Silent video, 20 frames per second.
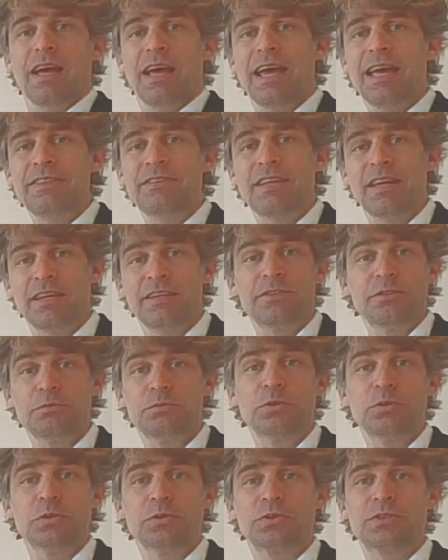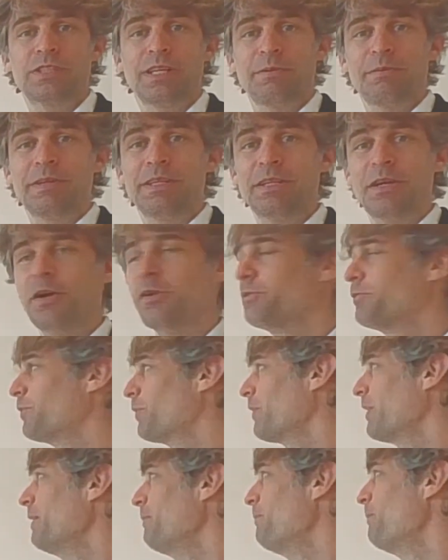and the rules that we know
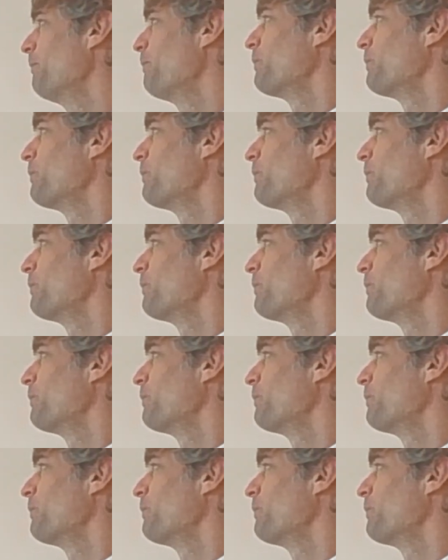for it.